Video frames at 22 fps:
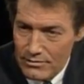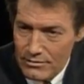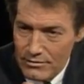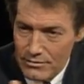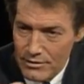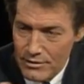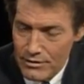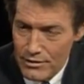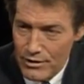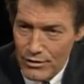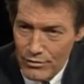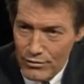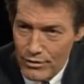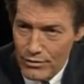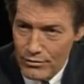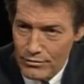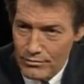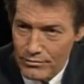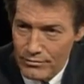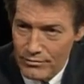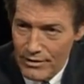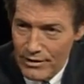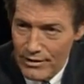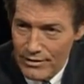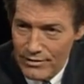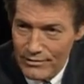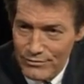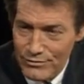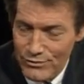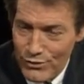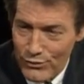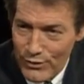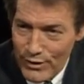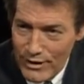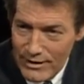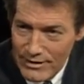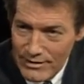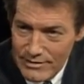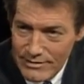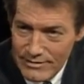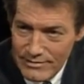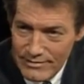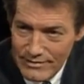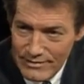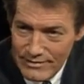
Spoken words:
De Niro now directs,